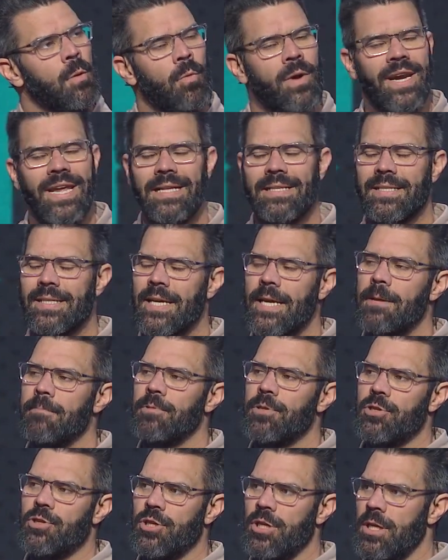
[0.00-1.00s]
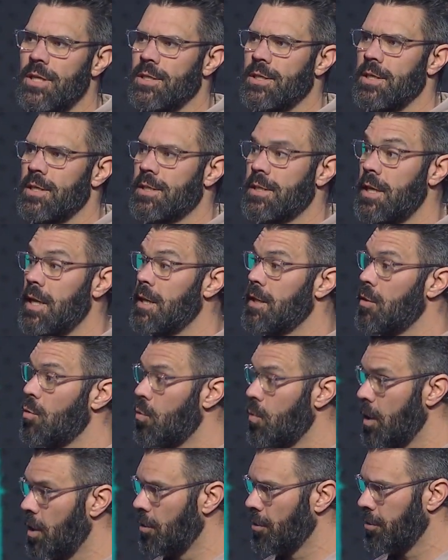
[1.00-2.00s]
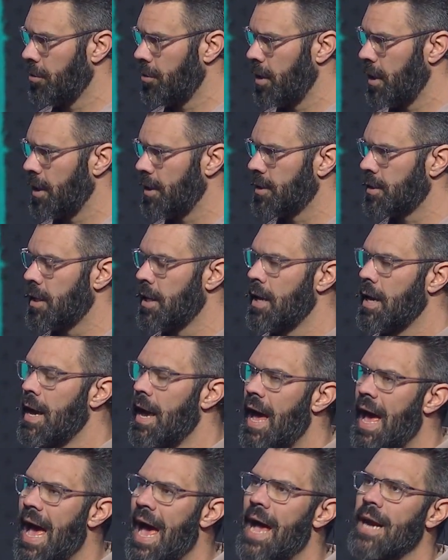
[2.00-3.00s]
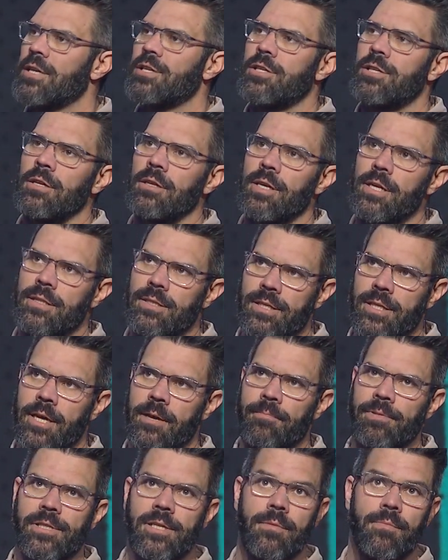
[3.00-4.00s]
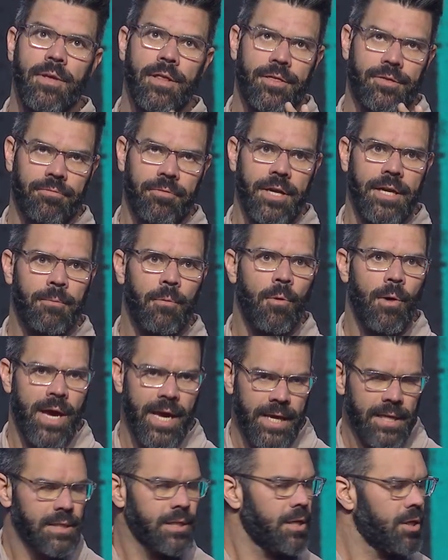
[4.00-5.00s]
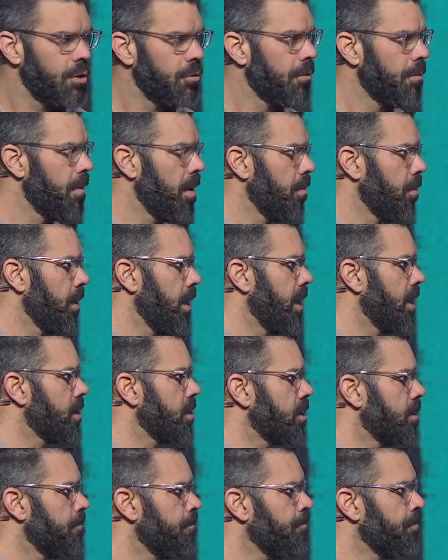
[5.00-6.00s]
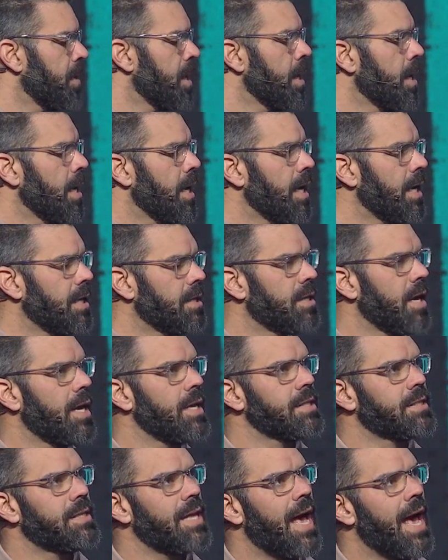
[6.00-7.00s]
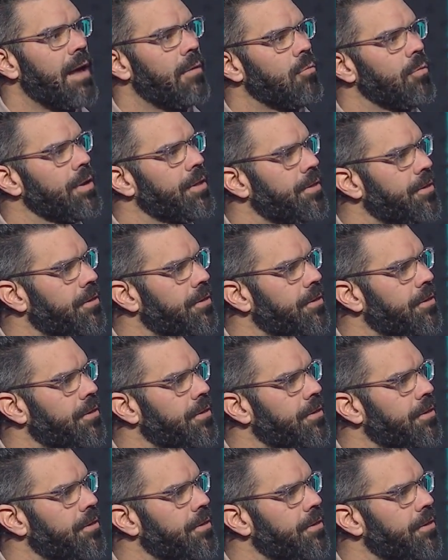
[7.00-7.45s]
when he tempts Jesus in the wilderness, actually tempts him in three ways. And you remember this. He does that with